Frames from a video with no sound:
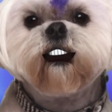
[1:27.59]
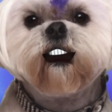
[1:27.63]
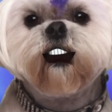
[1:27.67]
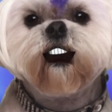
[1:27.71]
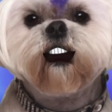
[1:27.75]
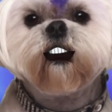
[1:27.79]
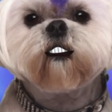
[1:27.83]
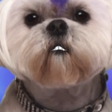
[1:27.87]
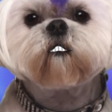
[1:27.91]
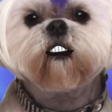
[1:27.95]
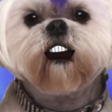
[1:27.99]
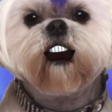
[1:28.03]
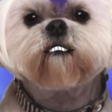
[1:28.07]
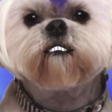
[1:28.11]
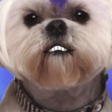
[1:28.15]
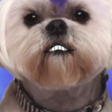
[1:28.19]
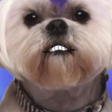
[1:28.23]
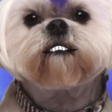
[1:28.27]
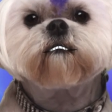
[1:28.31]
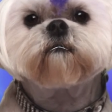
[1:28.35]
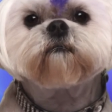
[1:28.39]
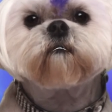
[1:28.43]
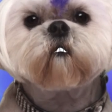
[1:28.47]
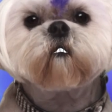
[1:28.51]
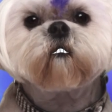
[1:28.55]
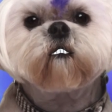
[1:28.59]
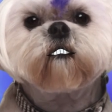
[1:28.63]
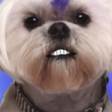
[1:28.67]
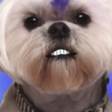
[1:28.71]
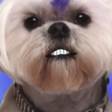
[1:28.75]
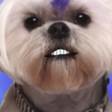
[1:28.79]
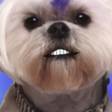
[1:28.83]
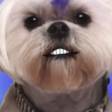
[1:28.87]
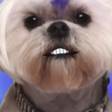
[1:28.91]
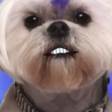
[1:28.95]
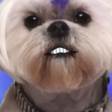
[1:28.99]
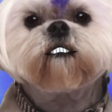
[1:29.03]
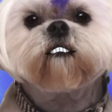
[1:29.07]
Howl at the
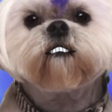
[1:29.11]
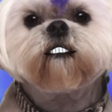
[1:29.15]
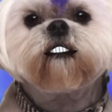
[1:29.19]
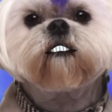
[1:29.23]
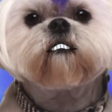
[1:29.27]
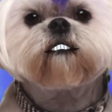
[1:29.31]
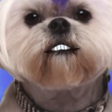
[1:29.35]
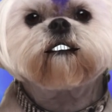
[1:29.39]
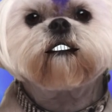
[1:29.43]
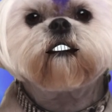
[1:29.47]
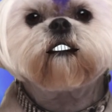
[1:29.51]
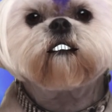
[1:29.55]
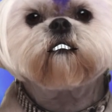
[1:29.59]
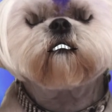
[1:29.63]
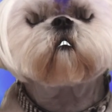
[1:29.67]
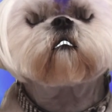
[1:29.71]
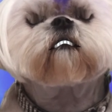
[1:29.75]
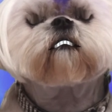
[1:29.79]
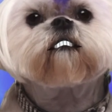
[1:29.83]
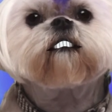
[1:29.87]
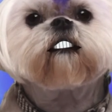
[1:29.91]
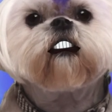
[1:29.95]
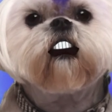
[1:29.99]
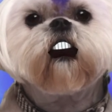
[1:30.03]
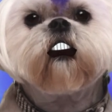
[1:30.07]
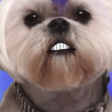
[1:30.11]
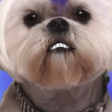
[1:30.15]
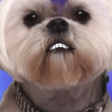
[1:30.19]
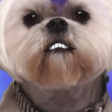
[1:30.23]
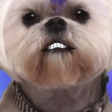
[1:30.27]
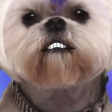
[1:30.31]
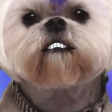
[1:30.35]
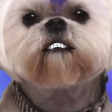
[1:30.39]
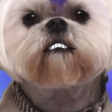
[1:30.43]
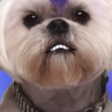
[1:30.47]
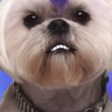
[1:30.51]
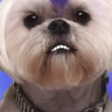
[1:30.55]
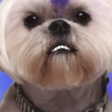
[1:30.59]
moon till I lose
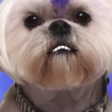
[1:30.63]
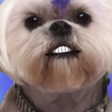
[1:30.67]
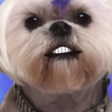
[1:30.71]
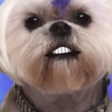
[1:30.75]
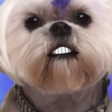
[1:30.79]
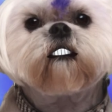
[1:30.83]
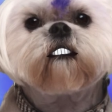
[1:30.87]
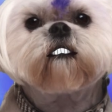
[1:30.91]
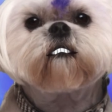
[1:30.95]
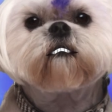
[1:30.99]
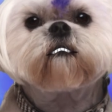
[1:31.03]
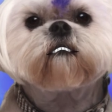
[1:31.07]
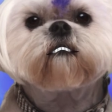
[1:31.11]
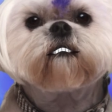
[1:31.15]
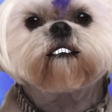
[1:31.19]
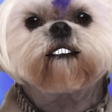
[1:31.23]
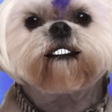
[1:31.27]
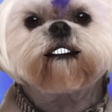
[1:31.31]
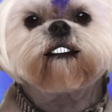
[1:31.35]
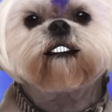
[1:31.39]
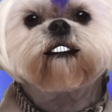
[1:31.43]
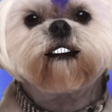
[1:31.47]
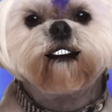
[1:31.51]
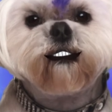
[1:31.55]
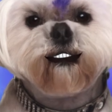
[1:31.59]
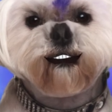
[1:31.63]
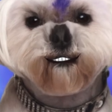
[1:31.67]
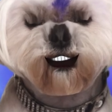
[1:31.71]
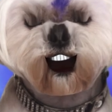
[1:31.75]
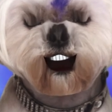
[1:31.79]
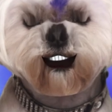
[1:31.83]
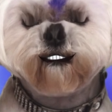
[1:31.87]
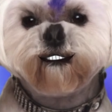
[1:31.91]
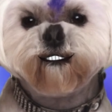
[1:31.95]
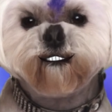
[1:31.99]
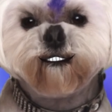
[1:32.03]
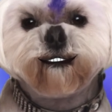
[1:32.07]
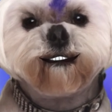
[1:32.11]
all senses.
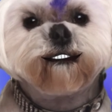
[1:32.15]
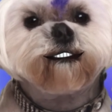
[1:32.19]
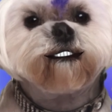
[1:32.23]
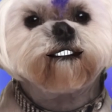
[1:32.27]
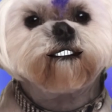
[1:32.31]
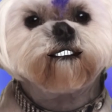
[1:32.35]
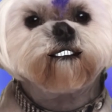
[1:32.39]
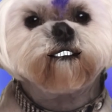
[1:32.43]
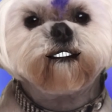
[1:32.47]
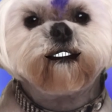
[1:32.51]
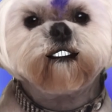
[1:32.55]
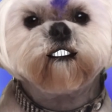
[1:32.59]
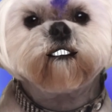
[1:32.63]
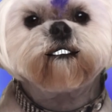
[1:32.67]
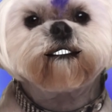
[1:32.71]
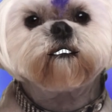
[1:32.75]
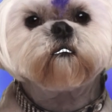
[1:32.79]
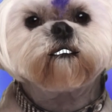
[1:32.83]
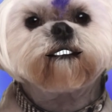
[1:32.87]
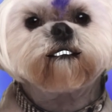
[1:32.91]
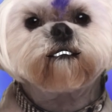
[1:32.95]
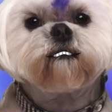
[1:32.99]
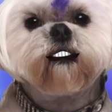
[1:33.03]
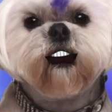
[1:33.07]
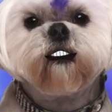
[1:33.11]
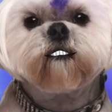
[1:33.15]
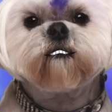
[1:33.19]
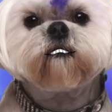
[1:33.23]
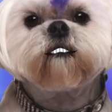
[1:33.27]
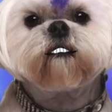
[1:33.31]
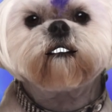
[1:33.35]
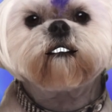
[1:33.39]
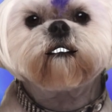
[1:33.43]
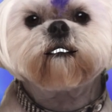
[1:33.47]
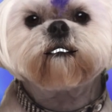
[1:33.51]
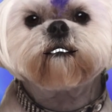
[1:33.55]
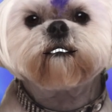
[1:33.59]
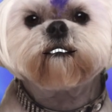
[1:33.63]
I don't like leashes
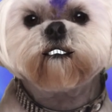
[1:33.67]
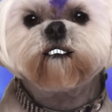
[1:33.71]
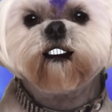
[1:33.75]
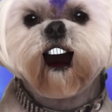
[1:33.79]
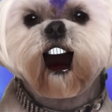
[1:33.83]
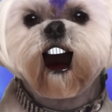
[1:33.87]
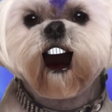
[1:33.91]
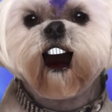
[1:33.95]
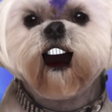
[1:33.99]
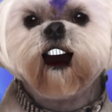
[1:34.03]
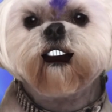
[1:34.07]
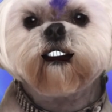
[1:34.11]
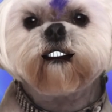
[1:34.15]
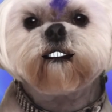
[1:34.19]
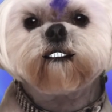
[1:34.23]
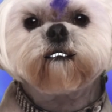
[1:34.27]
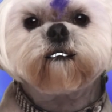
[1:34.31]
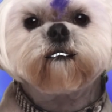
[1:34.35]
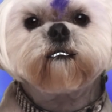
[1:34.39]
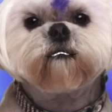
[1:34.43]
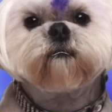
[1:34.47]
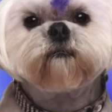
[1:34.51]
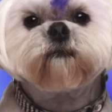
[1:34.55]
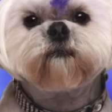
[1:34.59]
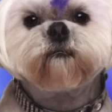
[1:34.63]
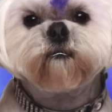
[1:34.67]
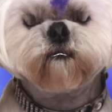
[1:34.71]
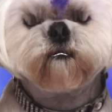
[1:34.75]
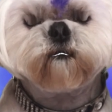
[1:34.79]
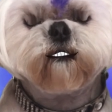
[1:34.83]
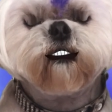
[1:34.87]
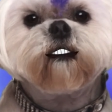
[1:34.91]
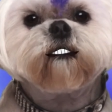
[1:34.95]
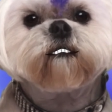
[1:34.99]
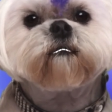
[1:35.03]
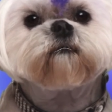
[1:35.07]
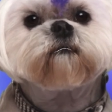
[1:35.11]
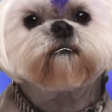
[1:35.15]
and I can
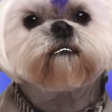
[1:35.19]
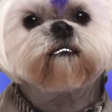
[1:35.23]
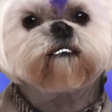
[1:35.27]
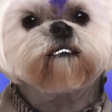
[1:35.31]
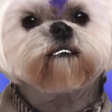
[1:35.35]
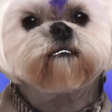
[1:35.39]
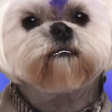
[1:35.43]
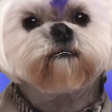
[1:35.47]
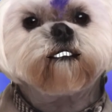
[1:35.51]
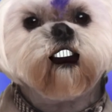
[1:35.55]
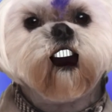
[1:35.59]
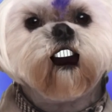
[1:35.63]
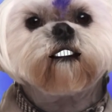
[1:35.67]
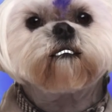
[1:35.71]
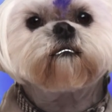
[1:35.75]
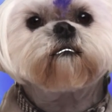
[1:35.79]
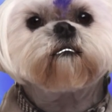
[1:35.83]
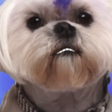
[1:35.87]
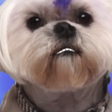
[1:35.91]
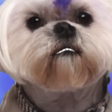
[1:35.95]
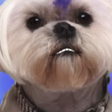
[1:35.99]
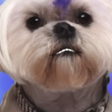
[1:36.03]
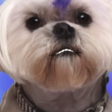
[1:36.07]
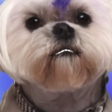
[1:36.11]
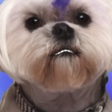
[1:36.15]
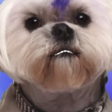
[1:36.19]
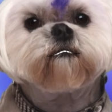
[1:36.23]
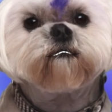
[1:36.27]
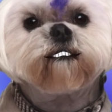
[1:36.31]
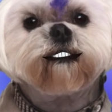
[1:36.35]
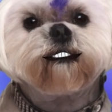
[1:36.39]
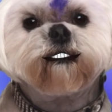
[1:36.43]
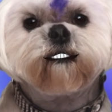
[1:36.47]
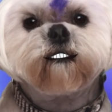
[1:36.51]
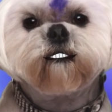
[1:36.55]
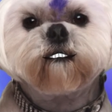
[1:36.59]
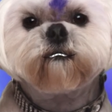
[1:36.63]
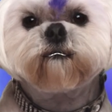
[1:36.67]
jump most
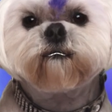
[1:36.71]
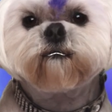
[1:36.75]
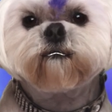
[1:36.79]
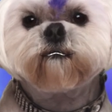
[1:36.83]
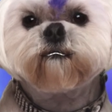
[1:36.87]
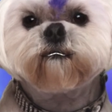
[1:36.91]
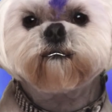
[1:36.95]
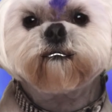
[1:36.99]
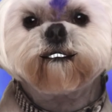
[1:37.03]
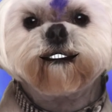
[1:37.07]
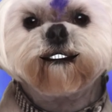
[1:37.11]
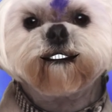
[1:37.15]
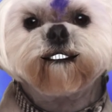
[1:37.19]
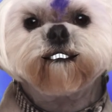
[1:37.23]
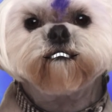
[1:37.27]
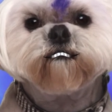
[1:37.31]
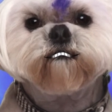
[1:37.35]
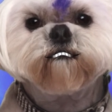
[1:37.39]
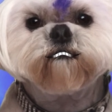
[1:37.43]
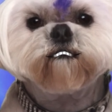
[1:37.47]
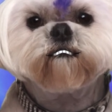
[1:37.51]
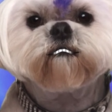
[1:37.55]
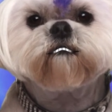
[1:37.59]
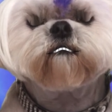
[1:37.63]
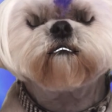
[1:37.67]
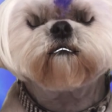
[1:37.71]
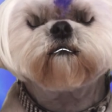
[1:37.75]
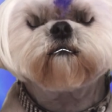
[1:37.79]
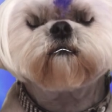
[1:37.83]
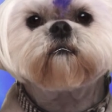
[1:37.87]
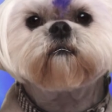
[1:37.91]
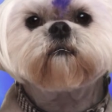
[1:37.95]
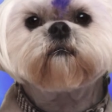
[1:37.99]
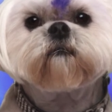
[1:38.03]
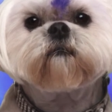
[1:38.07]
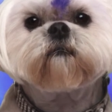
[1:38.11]
fences.